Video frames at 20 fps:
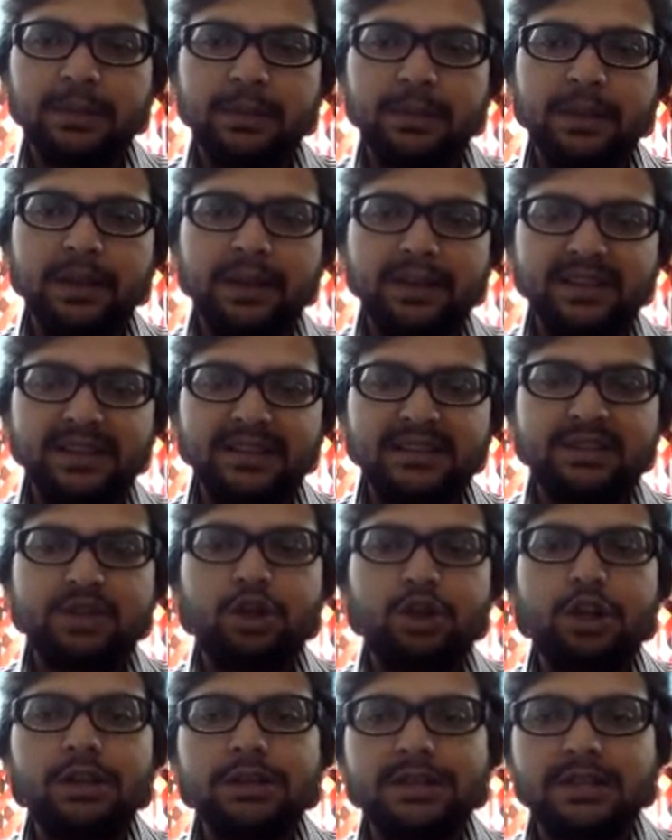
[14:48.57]

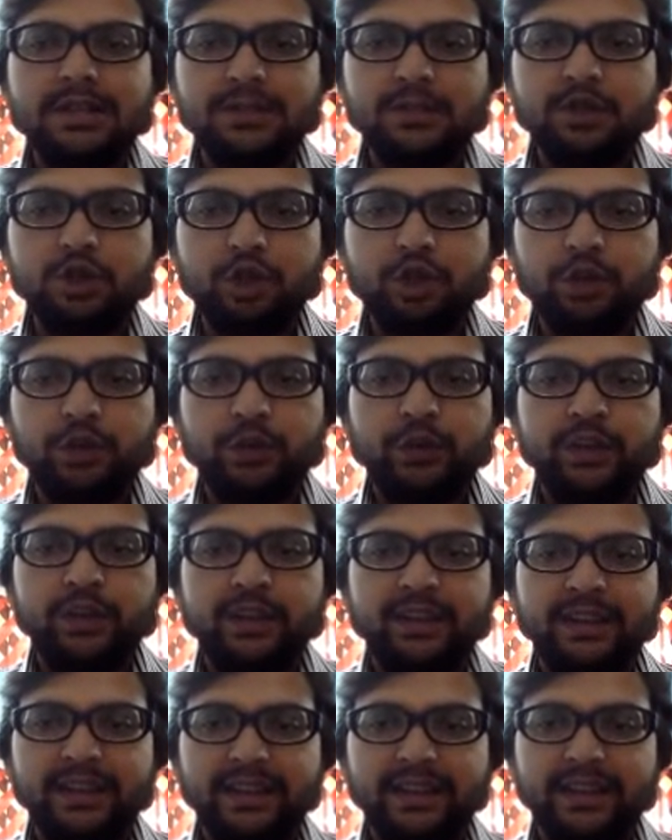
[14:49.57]
installs some
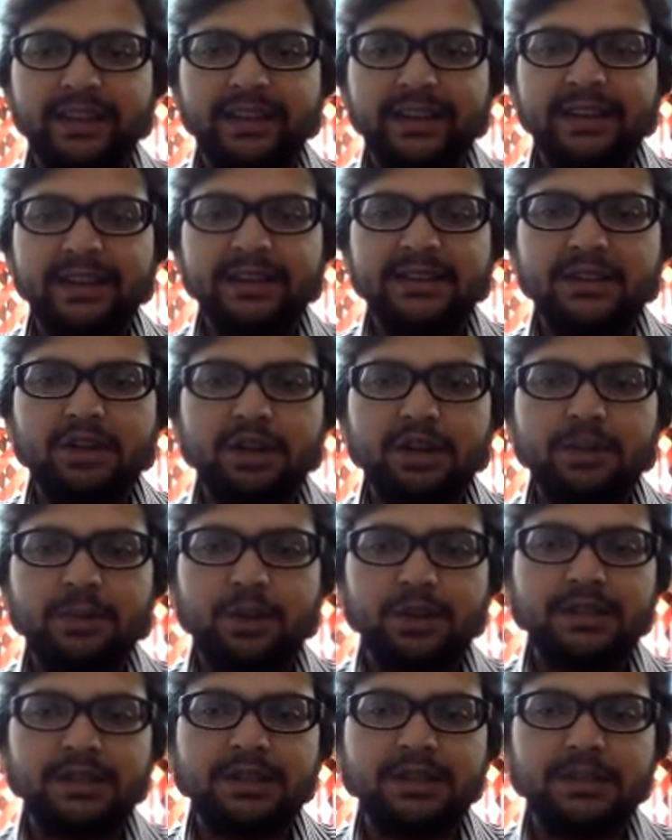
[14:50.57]
software, then it is not
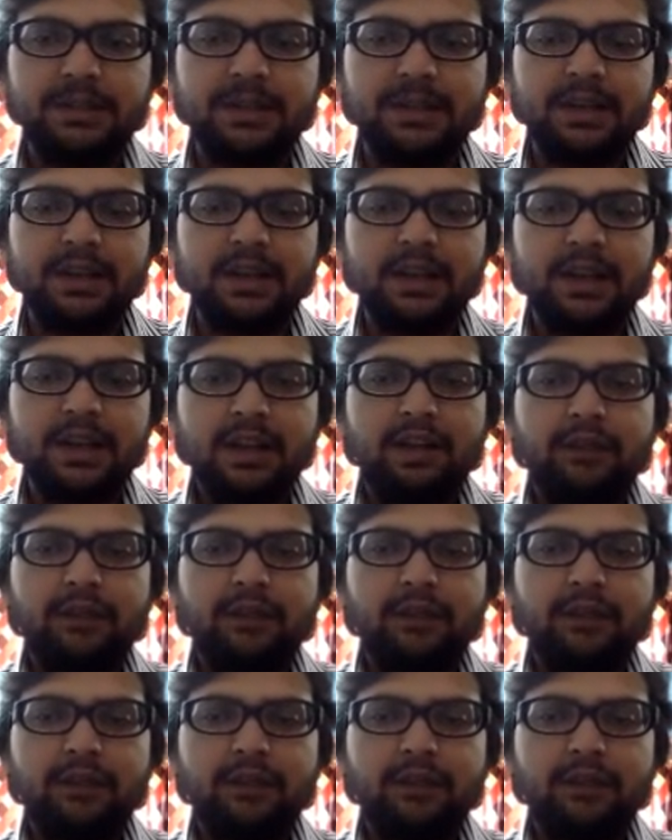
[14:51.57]
possible